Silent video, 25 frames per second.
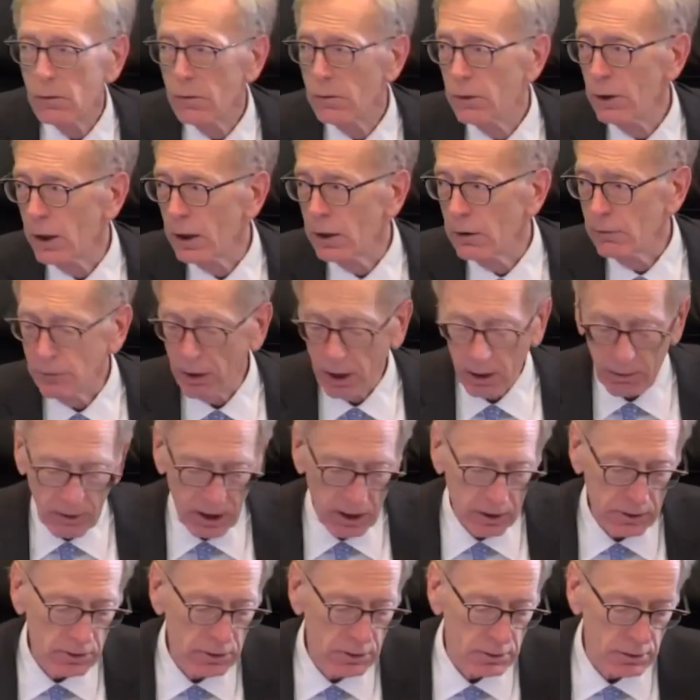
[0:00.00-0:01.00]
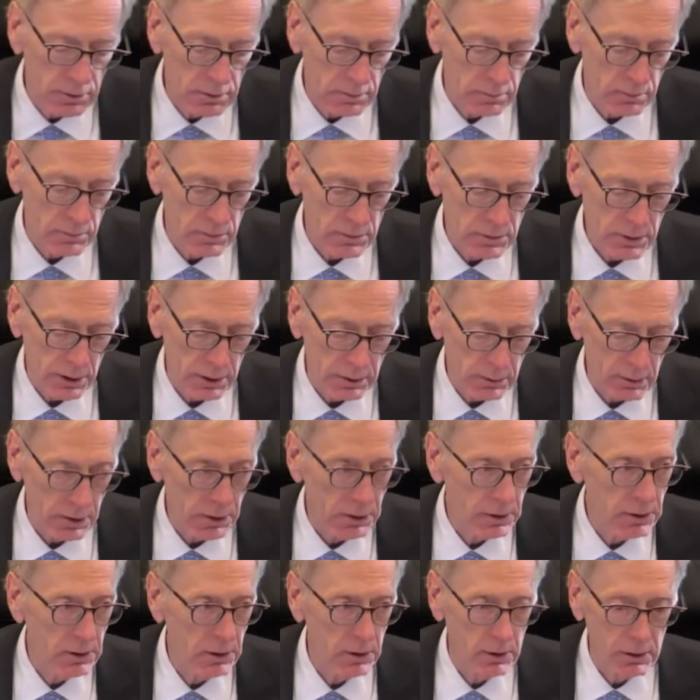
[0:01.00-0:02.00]
Thank you very much. You. Ms
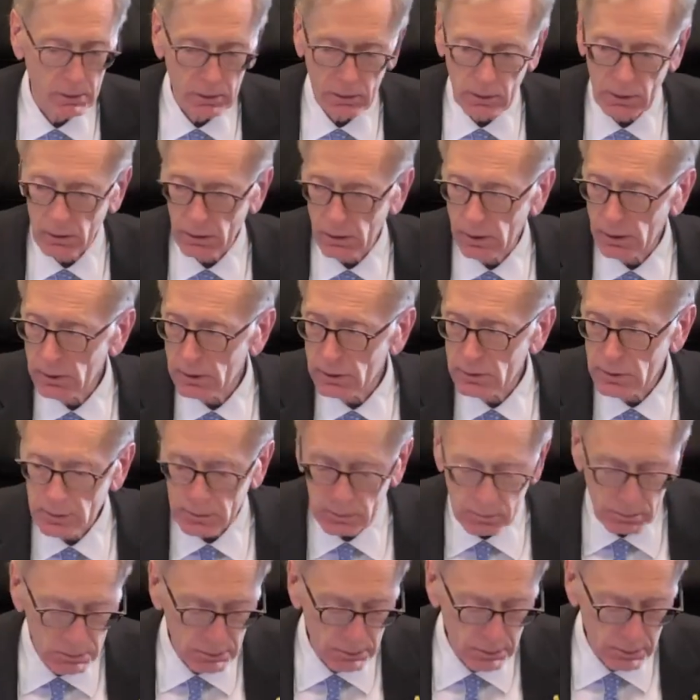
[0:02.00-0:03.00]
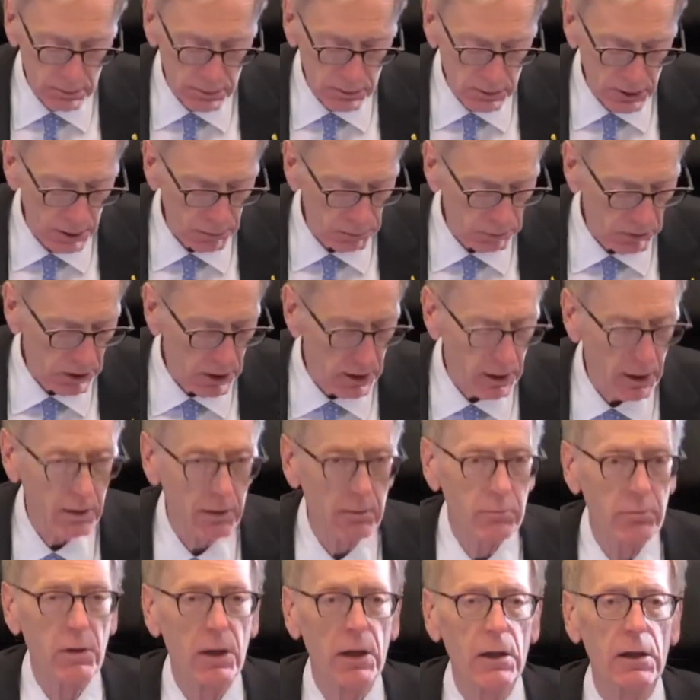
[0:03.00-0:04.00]
O'Donoghue, your step down
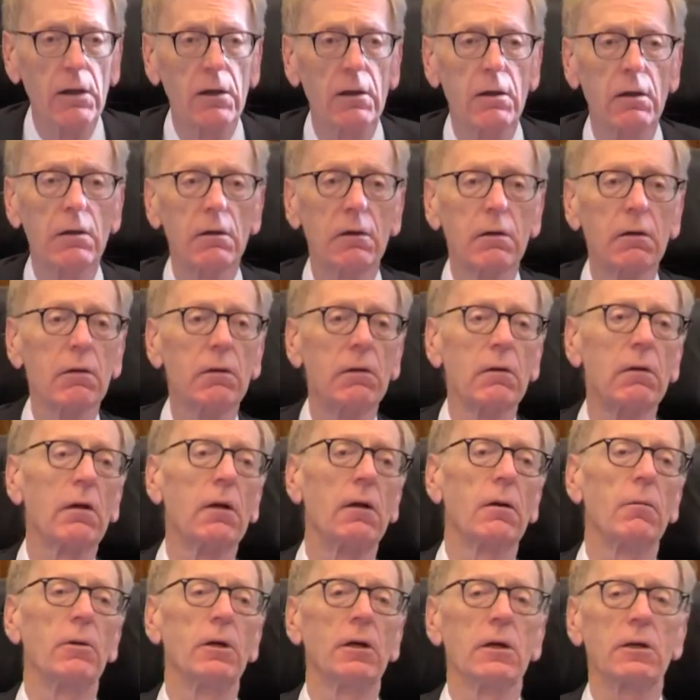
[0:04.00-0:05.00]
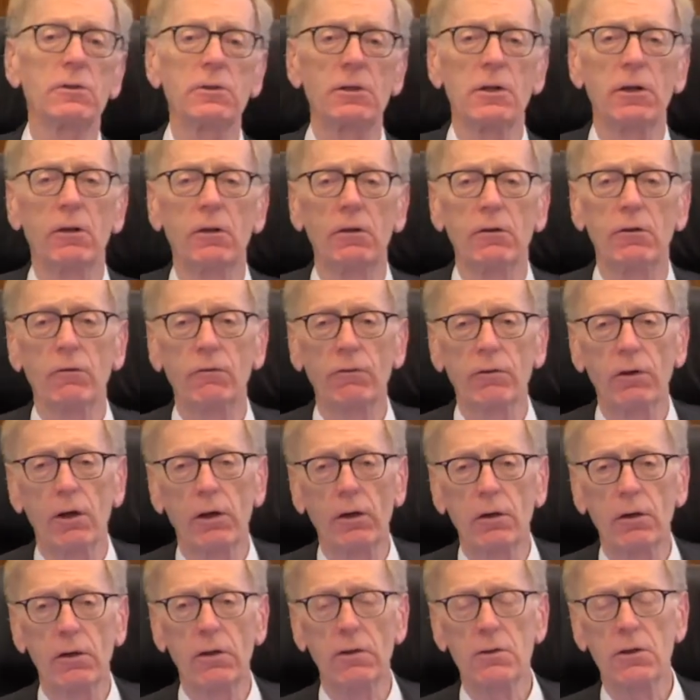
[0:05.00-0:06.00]
and may be excused
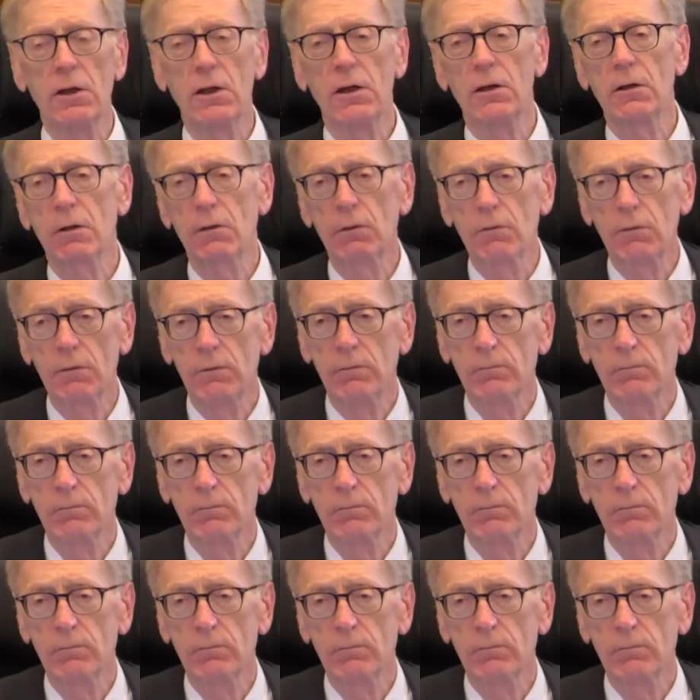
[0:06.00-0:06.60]
further attendance.